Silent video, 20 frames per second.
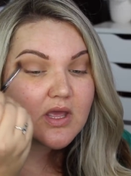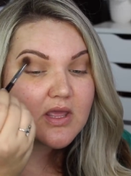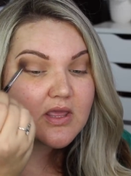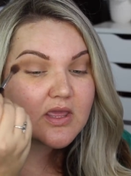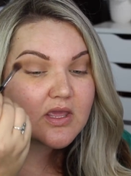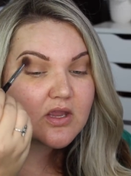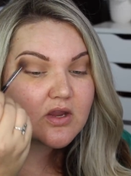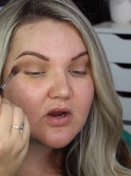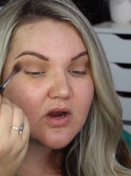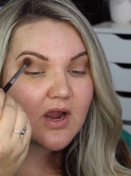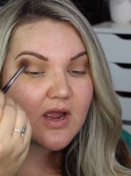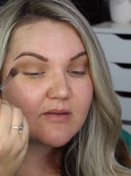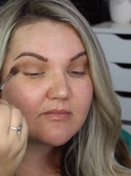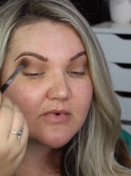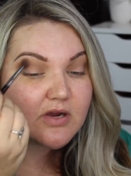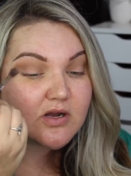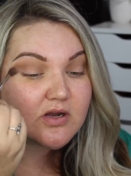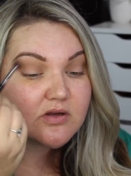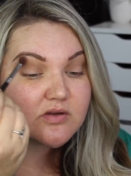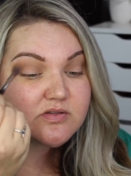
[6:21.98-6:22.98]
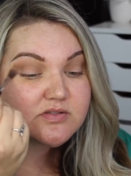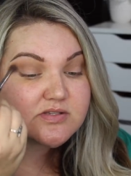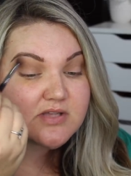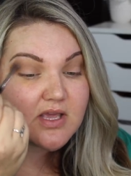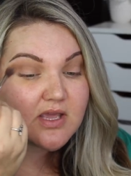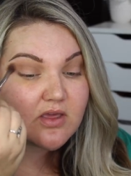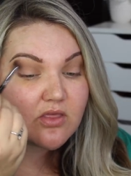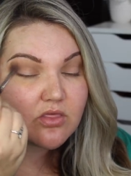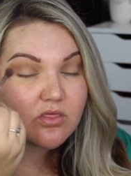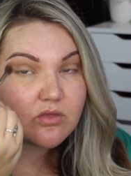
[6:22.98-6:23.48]
and get your eyebrows
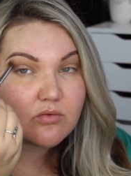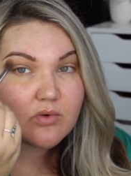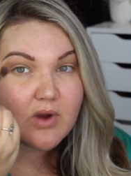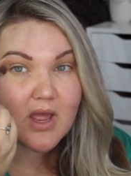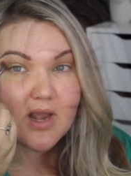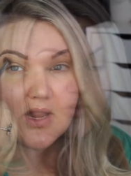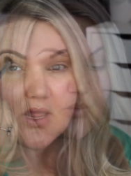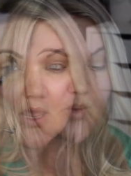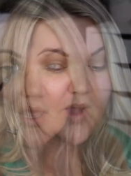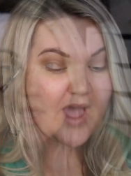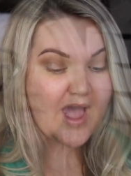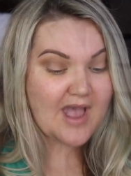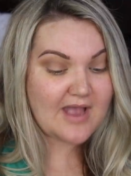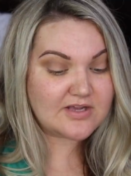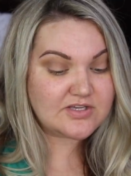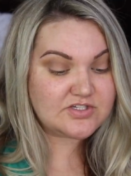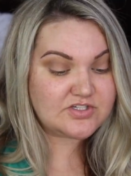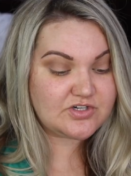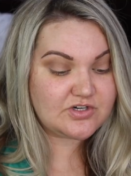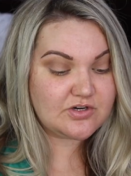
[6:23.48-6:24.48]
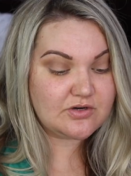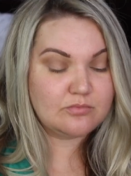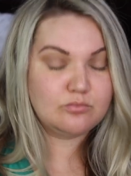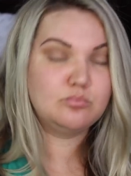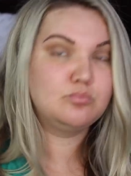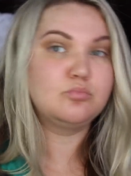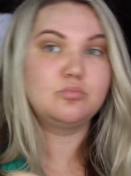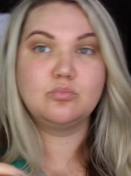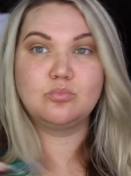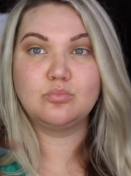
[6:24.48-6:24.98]
like threaded, waxed,
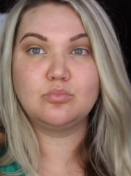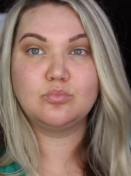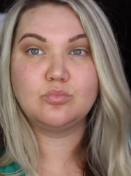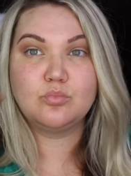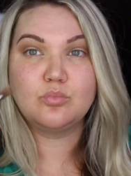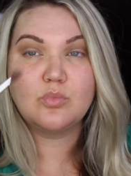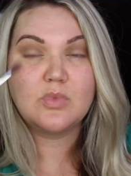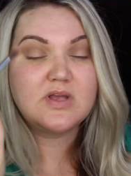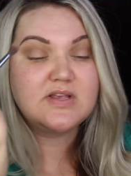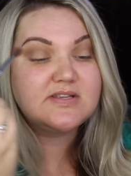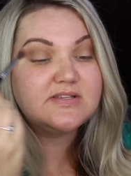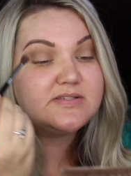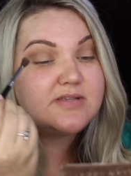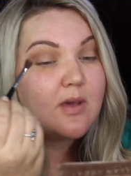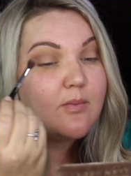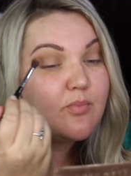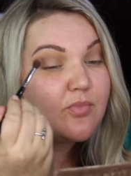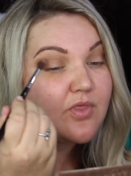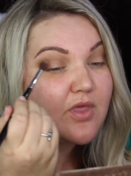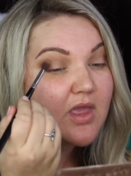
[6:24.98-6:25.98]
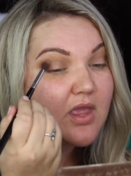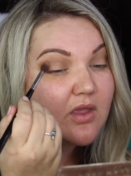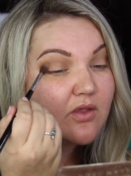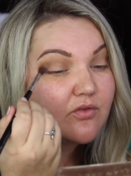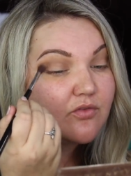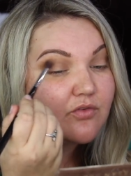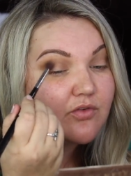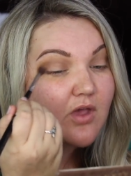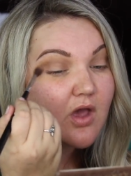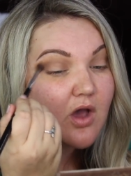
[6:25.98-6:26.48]
or
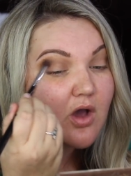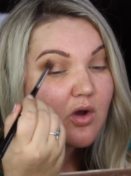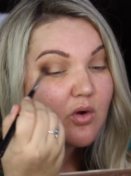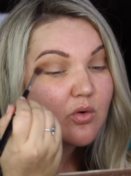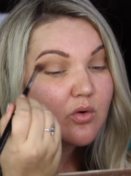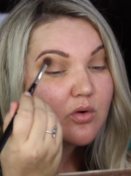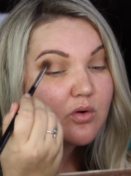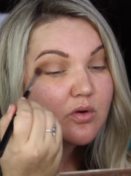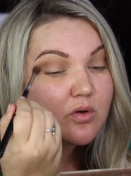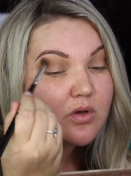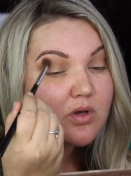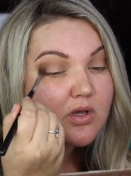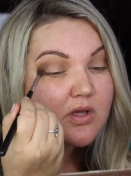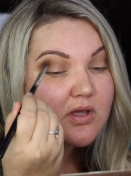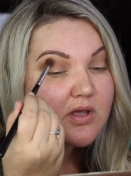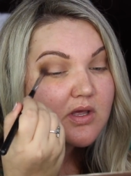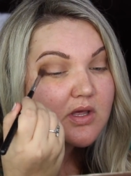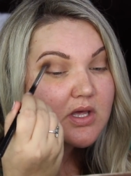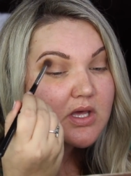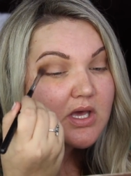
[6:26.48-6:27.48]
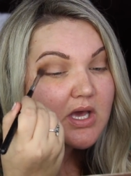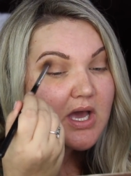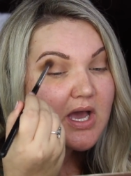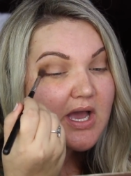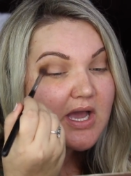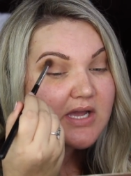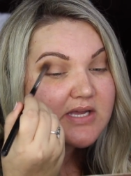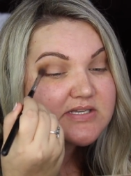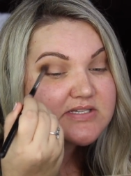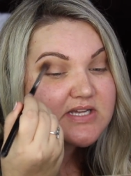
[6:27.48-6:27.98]
something. So,
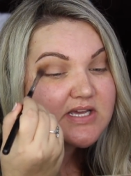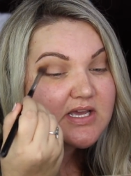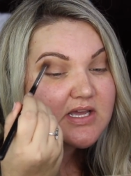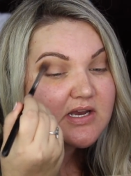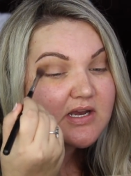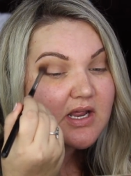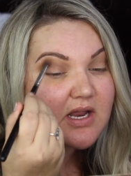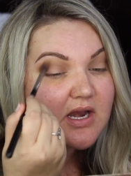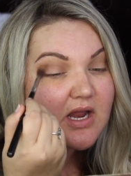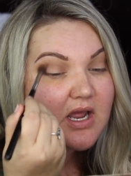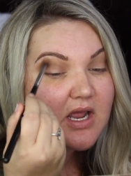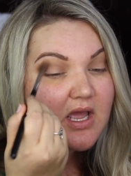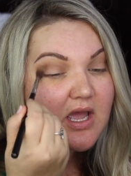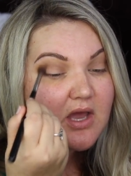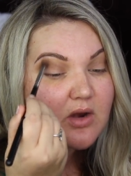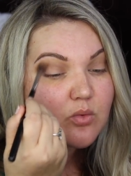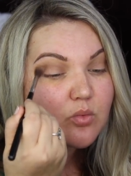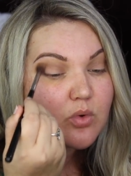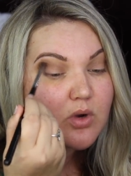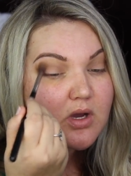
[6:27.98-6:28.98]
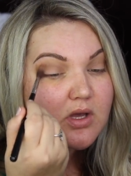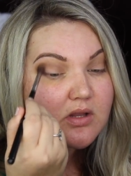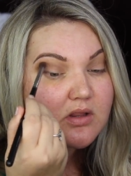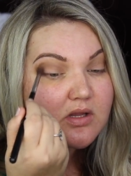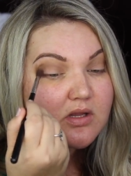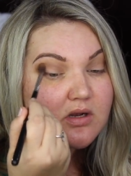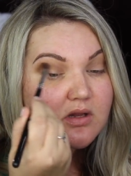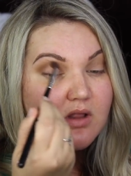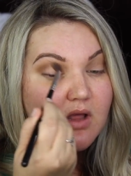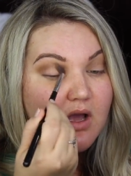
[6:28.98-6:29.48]
I did, and I had
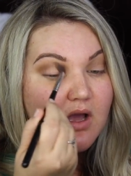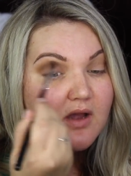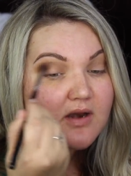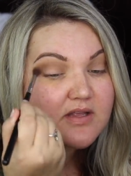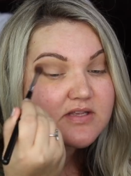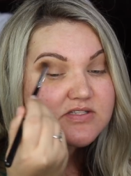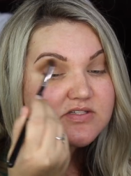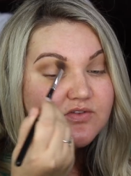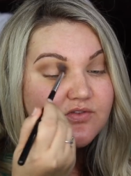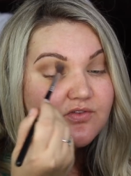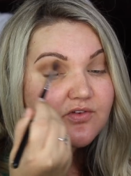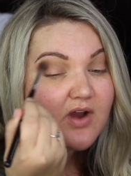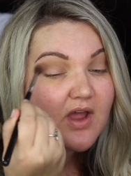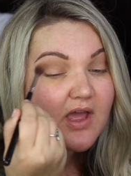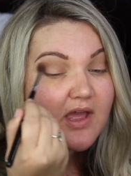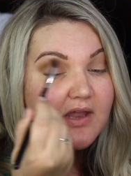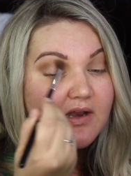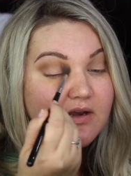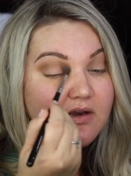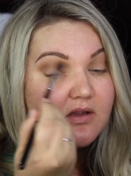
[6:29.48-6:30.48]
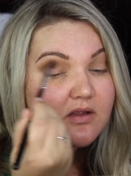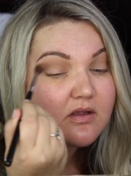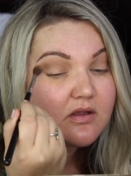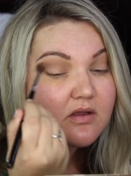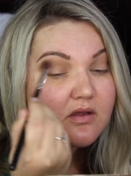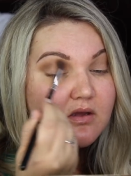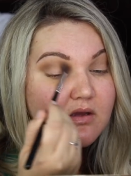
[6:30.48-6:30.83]
one little honest friend